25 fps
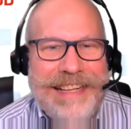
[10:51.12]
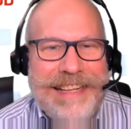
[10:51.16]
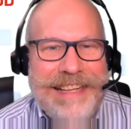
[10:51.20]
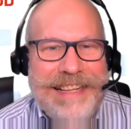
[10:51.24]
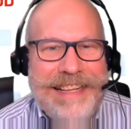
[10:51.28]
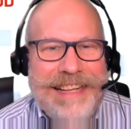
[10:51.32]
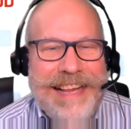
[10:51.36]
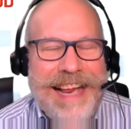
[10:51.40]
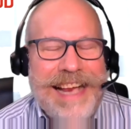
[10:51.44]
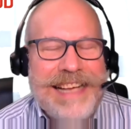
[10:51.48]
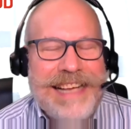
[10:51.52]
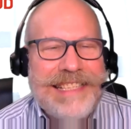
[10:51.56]

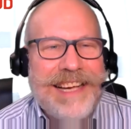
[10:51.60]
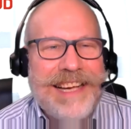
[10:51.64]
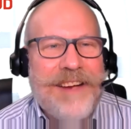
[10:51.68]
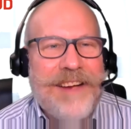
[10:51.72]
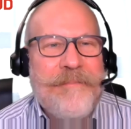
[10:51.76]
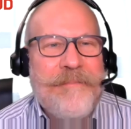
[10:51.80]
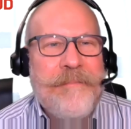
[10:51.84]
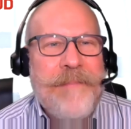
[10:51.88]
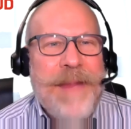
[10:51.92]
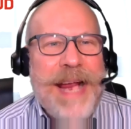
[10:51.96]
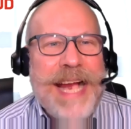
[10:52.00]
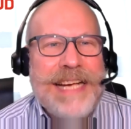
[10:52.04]
That's
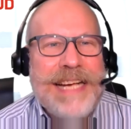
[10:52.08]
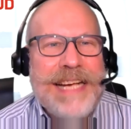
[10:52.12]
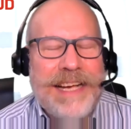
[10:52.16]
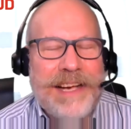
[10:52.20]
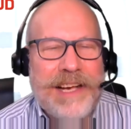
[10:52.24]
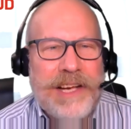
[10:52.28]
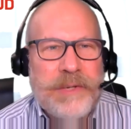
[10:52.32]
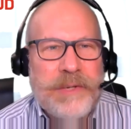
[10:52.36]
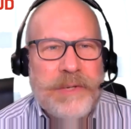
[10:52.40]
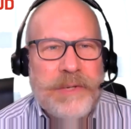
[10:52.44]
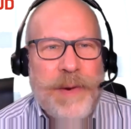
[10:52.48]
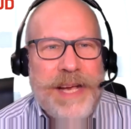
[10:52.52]

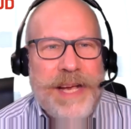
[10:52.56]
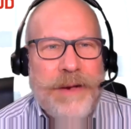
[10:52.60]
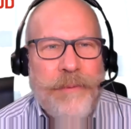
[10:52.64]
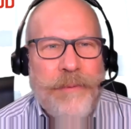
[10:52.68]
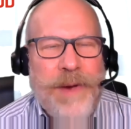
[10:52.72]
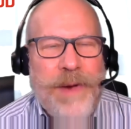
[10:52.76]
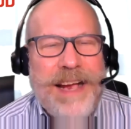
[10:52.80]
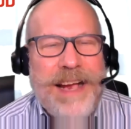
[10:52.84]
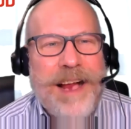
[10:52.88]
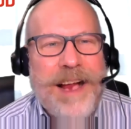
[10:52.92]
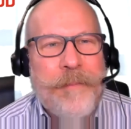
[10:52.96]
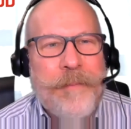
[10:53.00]
amazing because
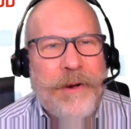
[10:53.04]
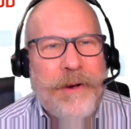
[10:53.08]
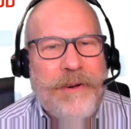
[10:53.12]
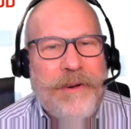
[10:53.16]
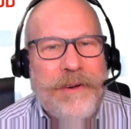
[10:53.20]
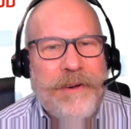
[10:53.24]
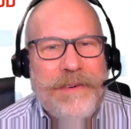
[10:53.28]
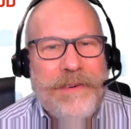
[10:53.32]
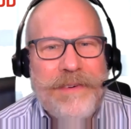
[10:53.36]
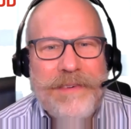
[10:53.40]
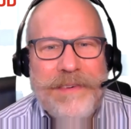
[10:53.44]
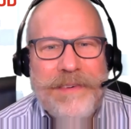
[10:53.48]
we come
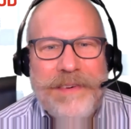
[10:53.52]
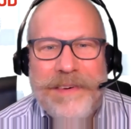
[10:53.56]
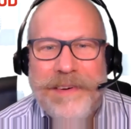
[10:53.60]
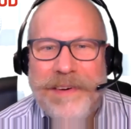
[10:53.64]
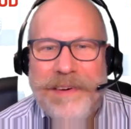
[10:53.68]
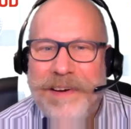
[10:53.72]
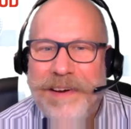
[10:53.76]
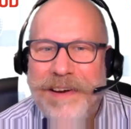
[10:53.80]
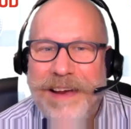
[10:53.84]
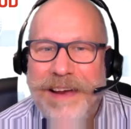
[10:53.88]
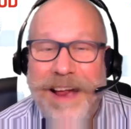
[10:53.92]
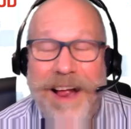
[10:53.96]
across.
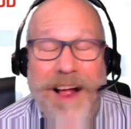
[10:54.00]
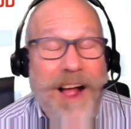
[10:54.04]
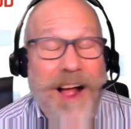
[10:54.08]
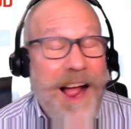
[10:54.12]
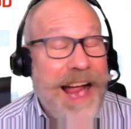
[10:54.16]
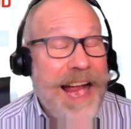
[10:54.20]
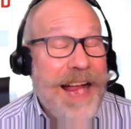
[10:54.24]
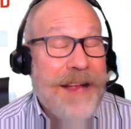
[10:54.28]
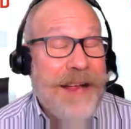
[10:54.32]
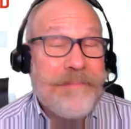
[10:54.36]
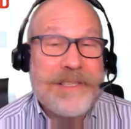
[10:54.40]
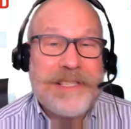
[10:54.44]

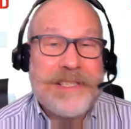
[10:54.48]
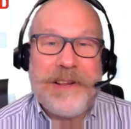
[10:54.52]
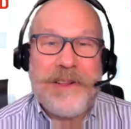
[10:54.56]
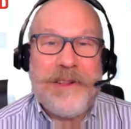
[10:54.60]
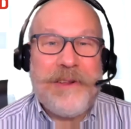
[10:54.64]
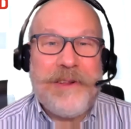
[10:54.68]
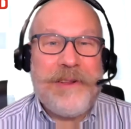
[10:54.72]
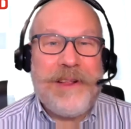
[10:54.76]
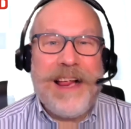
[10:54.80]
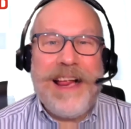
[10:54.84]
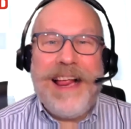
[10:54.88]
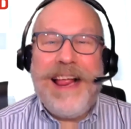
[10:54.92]

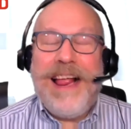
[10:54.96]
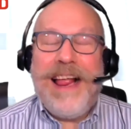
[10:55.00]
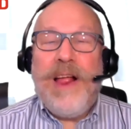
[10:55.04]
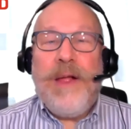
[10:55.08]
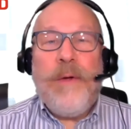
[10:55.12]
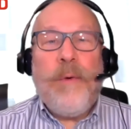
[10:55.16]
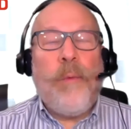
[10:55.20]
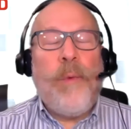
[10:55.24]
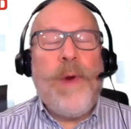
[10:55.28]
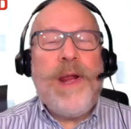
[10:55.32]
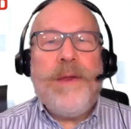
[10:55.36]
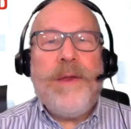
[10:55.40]
Absolutely.
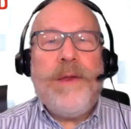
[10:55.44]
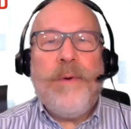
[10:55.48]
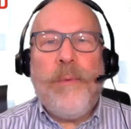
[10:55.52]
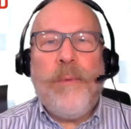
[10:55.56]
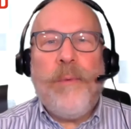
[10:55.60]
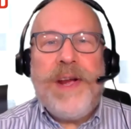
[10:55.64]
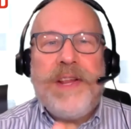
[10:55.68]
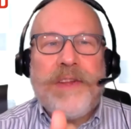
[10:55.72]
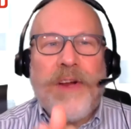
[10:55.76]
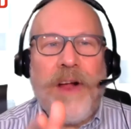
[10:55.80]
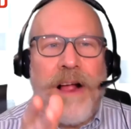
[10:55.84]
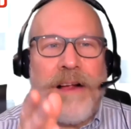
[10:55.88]

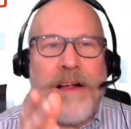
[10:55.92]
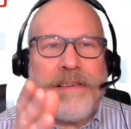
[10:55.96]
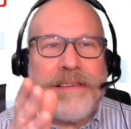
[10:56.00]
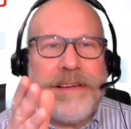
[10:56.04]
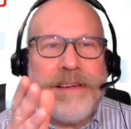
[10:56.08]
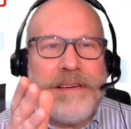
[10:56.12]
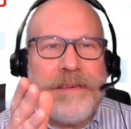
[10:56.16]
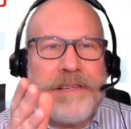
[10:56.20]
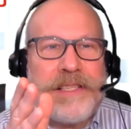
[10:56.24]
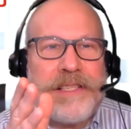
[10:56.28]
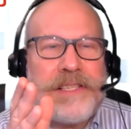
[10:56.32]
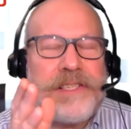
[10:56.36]
We talk
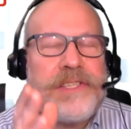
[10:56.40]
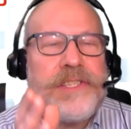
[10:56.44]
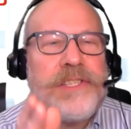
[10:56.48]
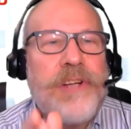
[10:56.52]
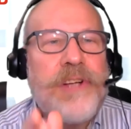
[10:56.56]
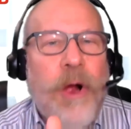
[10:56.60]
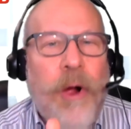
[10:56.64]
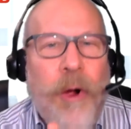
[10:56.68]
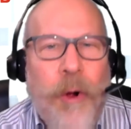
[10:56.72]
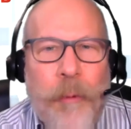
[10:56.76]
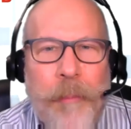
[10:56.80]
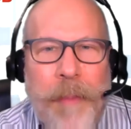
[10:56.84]
to
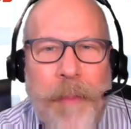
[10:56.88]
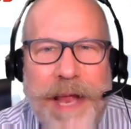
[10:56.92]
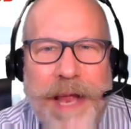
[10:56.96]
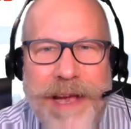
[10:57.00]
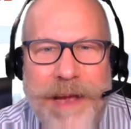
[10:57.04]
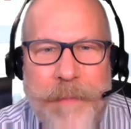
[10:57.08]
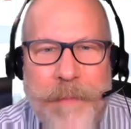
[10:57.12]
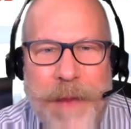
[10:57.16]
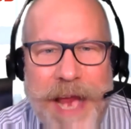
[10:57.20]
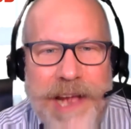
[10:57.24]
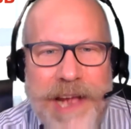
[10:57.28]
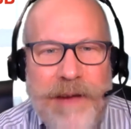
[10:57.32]
so
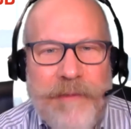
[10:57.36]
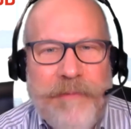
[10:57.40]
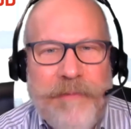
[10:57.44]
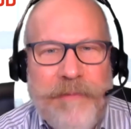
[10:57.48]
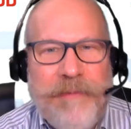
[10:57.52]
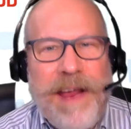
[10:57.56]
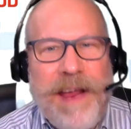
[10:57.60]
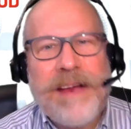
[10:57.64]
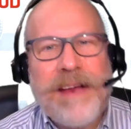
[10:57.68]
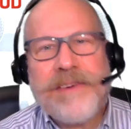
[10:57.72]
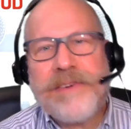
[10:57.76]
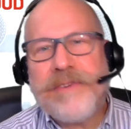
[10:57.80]
many
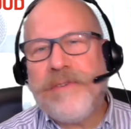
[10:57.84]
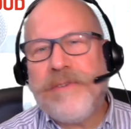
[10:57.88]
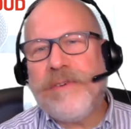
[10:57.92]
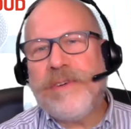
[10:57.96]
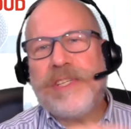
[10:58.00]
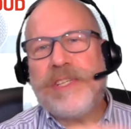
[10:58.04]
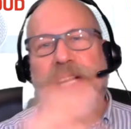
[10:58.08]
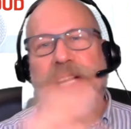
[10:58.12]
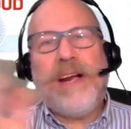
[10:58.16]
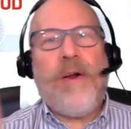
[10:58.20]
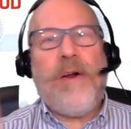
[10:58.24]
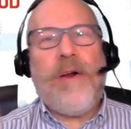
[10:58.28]

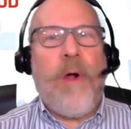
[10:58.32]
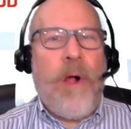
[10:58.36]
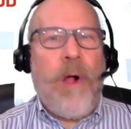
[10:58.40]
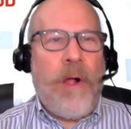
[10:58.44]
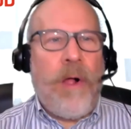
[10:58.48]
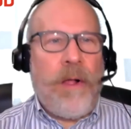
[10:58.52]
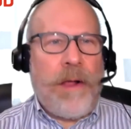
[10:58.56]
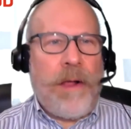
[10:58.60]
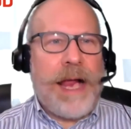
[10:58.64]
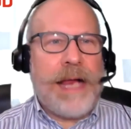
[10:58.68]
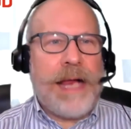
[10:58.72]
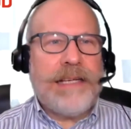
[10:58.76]
manufacturers in
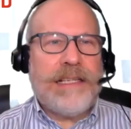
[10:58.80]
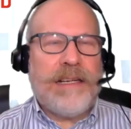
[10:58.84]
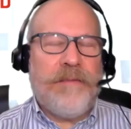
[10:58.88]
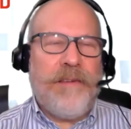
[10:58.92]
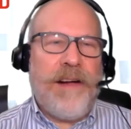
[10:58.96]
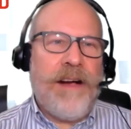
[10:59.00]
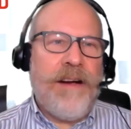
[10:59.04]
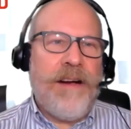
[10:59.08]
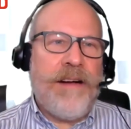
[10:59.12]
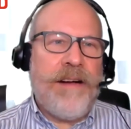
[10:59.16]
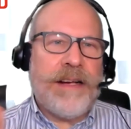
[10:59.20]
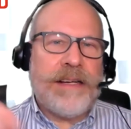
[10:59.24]
all kinds
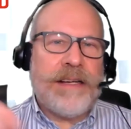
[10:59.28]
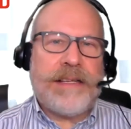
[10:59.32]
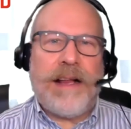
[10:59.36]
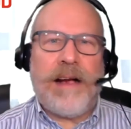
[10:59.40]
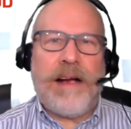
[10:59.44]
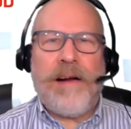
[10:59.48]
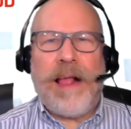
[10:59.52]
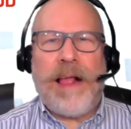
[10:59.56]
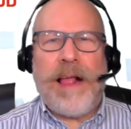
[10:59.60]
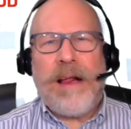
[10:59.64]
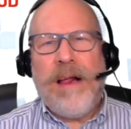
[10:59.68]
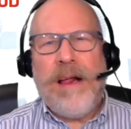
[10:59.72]
of areas
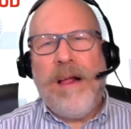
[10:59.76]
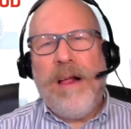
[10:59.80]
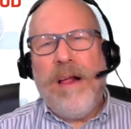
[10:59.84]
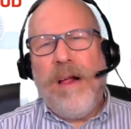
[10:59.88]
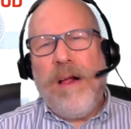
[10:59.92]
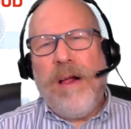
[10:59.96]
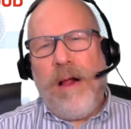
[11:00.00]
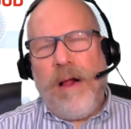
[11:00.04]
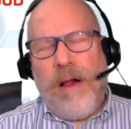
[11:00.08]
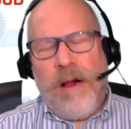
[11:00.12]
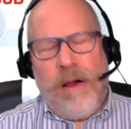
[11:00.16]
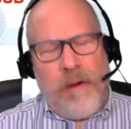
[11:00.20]
that are like,
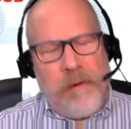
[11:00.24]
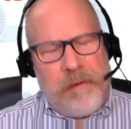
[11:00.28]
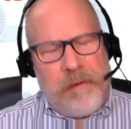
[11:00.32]
oh,